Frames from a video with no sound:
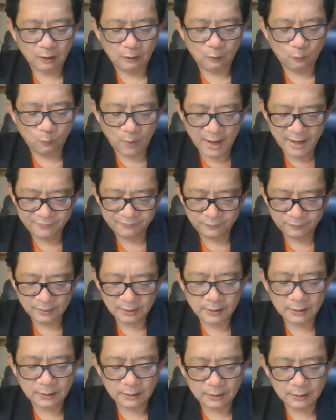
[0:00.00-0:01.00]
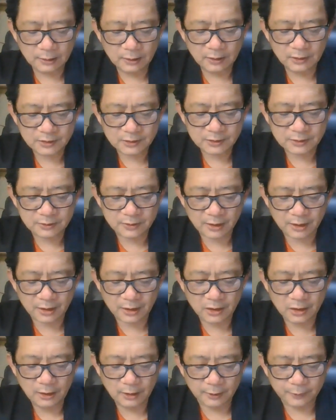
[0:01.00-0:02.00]
One is the
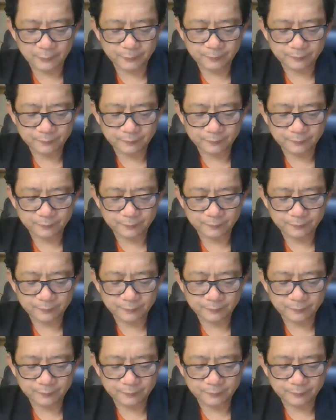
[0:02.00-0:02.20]
king,